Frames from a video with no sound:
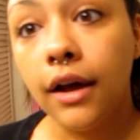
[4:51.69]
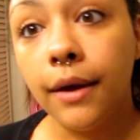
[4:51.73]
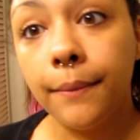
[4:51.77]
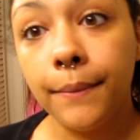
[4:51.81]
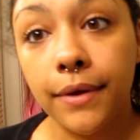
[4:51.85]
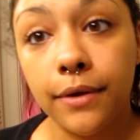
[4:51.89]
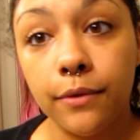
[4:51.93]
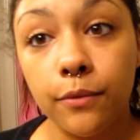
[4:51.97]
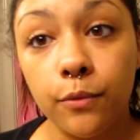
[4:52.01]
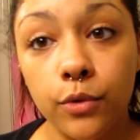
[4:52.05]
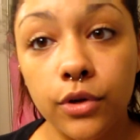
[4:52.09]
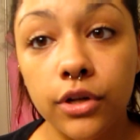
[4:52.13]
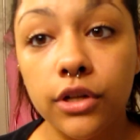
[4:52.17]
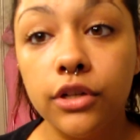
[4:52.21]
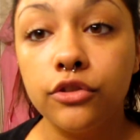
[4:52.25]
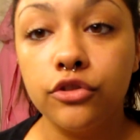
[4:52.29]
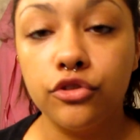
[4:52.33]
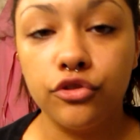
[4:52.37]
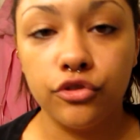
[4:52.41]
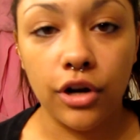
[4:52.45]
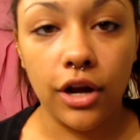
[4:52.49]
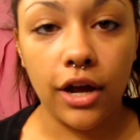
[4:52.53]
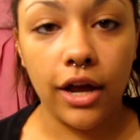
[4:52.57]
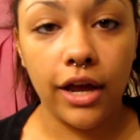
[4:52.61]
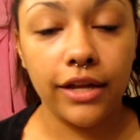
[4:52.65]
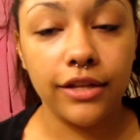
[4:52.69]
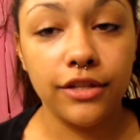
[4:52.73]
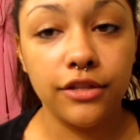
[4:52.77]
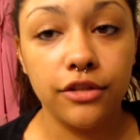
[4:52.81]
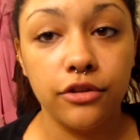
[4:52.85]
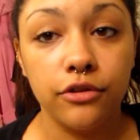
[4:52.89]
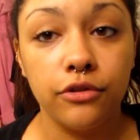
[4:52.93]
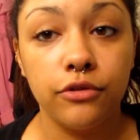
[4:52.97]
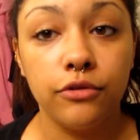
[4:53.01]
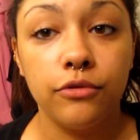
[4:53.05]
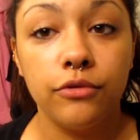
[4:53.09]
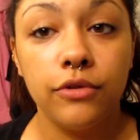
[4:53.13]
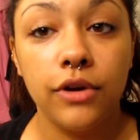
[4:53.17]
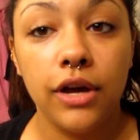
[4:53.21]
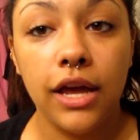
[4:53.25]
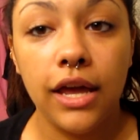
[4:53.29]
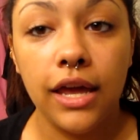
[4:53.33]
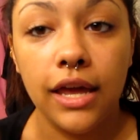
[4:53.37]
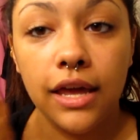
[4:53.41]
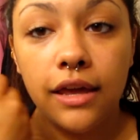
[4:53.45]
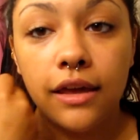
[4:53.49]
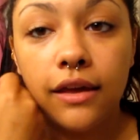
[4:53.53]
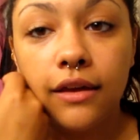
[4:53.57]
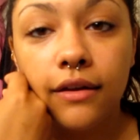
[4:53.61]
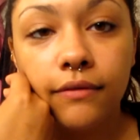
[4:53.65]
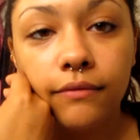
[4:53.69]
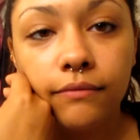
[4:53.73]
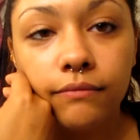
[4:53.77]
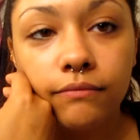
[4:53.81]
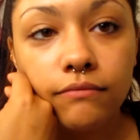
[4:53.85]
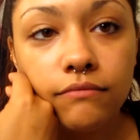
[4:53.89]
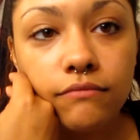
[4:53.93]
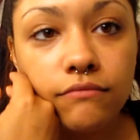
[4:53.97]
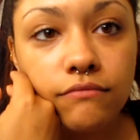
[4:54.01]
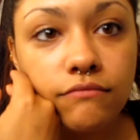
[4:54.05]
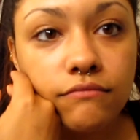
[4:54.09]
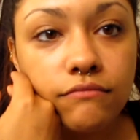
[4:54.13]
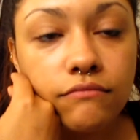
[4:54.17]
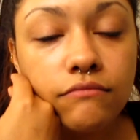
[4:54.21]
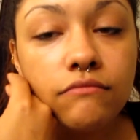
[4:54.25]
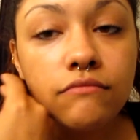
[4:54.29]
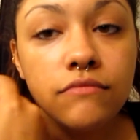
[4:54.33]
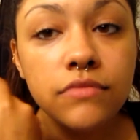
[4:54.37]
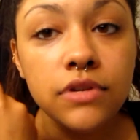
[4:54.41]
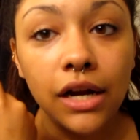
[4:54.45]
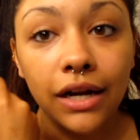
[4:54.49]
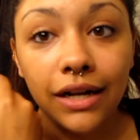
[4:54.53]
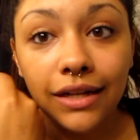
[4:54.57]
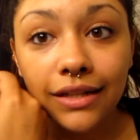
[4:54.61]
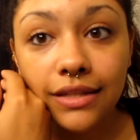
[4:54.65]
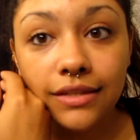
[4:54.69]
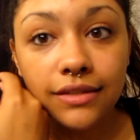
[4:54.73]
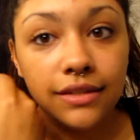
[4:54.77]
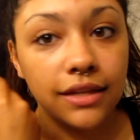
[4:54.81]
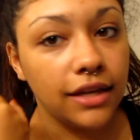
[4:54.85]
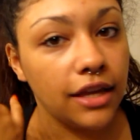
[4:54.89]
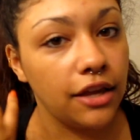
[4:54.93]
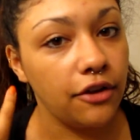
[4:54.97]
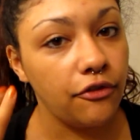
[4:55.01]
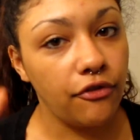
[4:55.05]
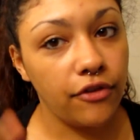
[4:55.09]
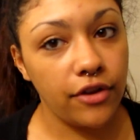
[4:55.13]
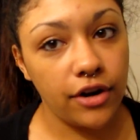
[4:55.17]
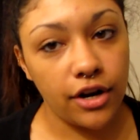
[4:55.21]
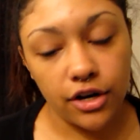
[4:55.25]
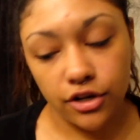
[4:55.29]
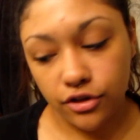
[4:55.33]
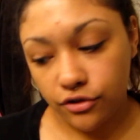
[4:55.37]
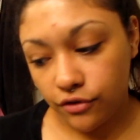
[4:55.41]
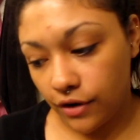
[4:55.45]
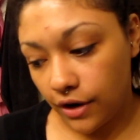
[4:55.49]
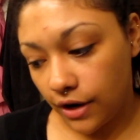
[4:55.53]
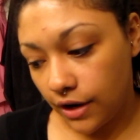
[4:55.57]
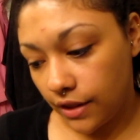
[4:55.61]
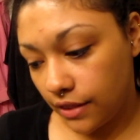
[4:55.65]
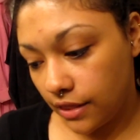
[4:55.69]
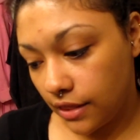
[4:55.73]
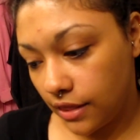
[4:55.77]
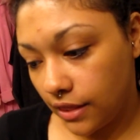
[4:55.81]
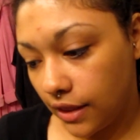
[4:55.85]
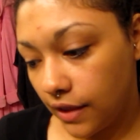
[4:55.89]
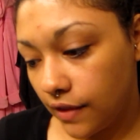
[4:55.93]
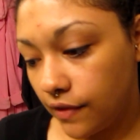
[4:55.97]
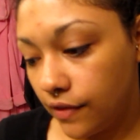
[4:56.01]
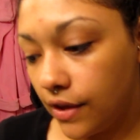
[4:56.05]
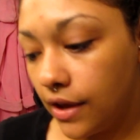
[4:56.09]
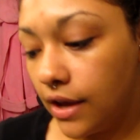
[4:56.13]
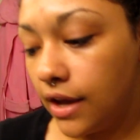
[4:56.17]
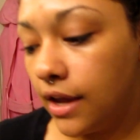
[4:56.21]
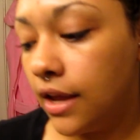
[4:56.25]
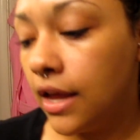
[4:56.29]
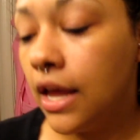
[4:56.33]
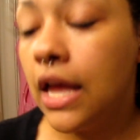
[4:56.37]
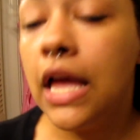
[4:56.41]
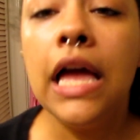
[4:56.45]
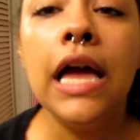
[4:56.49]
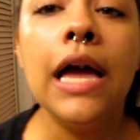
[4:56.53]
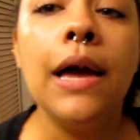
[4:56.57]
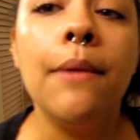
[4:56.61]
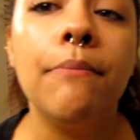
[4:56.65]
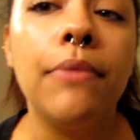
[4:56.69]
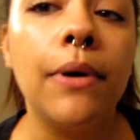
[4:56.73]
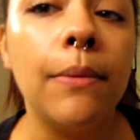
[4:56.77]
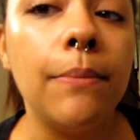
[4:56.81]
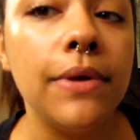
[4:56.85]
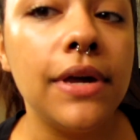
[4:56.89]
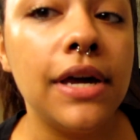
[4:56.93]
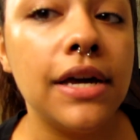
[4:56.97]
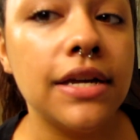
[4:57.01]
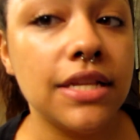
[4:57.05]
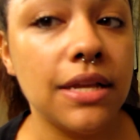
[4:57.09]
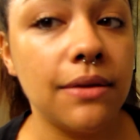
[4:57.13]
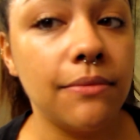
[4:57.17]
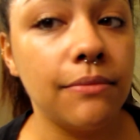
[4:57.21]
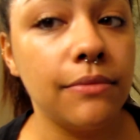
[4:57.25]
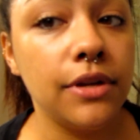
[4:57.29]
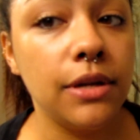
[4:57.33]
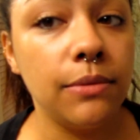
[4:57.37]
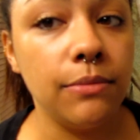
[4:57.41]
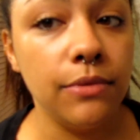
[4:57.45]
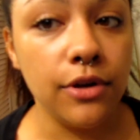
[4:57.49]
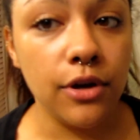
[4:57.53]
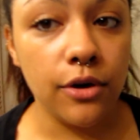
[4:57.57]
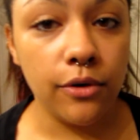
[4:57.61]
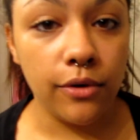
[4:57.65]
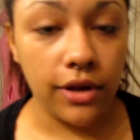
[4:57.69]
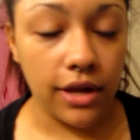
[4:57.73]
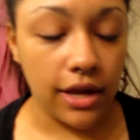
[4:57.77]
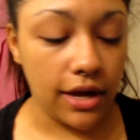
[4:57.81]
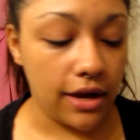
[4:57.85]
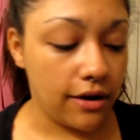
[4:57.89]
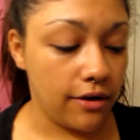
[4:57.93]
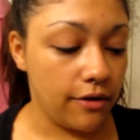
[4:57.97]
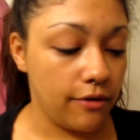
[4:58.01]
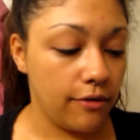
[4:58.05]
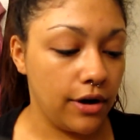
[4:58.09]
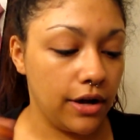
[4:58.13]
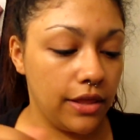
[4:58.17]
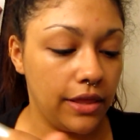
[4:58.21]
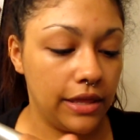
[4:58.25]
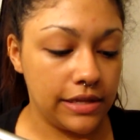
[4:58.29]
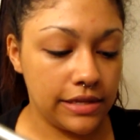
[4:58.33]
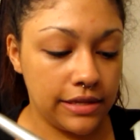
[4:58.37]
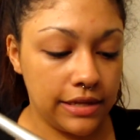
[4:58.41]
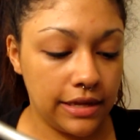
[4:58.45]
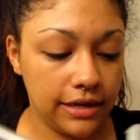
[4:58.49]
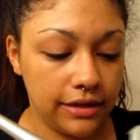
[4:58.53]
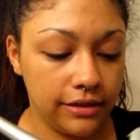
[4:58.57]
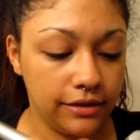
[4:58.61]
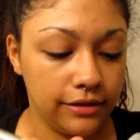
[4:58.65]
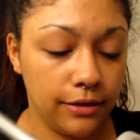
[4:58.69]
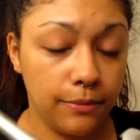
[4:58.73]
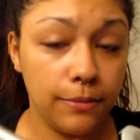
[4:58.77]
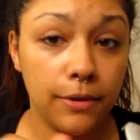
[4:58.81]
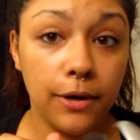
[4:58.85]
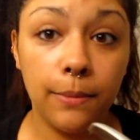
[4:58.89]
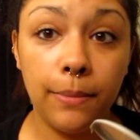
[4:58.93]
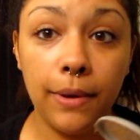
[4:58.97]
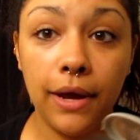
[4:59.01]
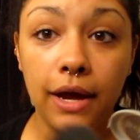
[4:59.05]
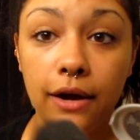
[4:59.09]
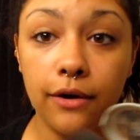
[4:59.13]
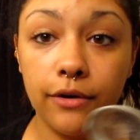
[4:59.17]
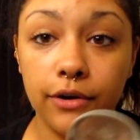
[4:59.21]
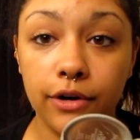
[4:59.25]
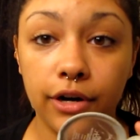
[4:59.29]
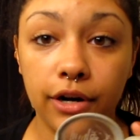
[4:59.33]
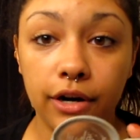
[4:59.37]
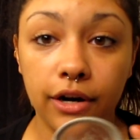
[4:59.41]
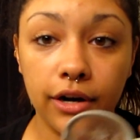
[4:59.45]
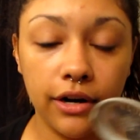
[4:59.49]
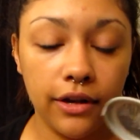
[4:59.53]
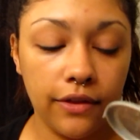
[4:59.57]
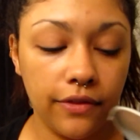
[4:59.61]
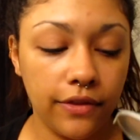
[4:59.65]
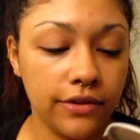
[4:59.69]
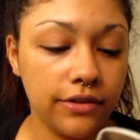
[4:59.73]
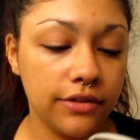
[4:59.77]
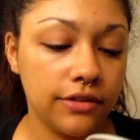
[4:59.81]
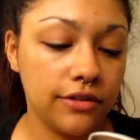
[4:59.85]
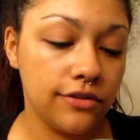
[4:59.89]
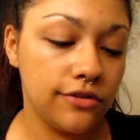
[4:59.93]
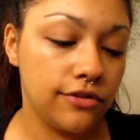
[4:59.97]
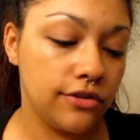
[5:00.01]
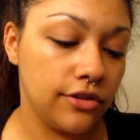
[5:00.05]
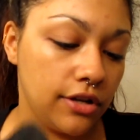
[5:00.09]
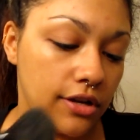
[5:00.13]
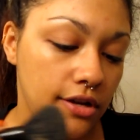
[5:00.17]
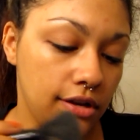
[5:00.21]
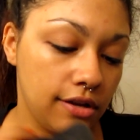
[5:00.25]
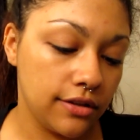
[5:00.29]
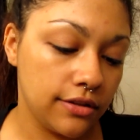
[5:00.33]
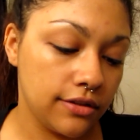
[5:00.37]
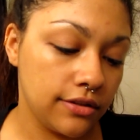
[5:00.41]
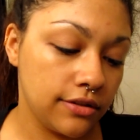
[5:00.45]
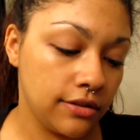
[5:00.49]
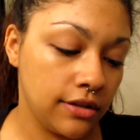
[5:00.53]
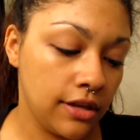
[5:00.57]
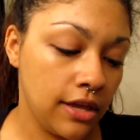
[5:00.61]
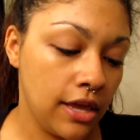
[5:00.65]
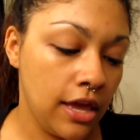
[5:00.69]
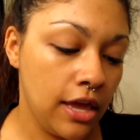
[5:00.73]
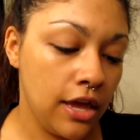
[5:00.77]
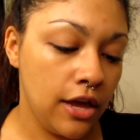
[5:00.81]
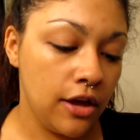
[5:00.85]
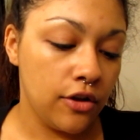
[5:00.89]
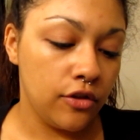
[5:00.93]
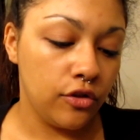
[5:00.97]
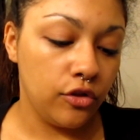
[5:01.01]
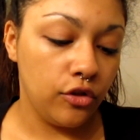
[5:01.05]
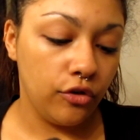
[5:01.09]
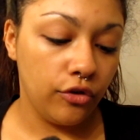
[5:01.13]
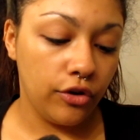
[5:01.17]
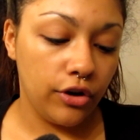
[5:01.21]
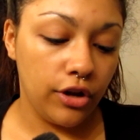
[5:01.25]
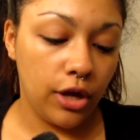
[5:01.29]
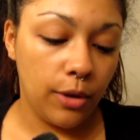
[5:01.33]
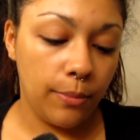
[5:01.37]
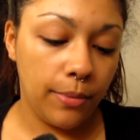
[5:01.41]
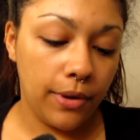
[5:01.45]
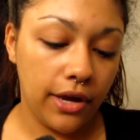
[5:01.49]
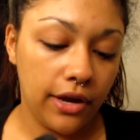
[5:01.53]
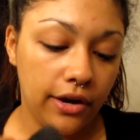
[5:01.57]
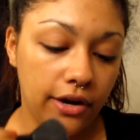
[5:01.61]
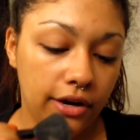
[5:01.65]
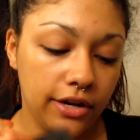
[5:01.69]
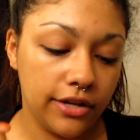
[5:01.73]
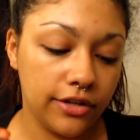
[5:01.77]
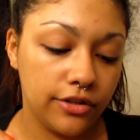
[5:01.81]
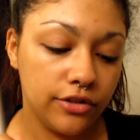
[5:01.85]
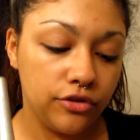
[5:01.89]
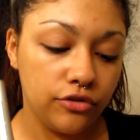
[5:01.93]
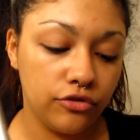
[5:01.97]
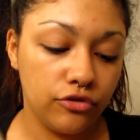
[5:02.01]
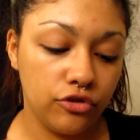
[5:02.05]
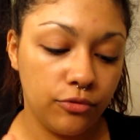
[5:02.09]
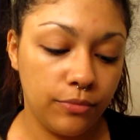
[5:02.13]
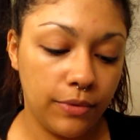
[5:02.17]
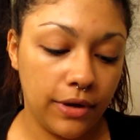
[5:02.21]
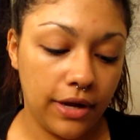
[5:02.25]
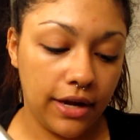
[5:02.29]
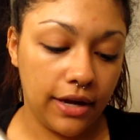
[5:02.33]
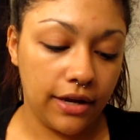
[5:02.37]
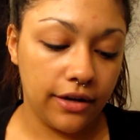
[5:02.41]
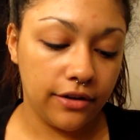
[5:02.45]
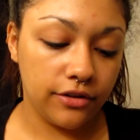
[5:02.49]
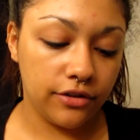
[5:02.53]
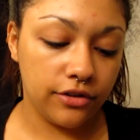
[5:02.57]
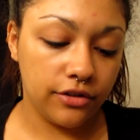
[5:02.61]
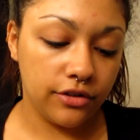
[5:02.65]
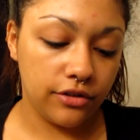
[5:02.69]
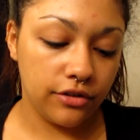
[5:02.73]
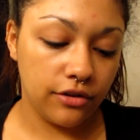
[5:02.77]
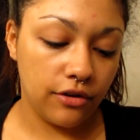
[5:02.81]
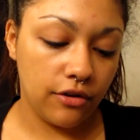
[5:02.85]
It will dry to a not sticky finish or anything like that, but because I'm going to be going out, I like to take a little bit of powder. This is just L'Oreal Paris True Match.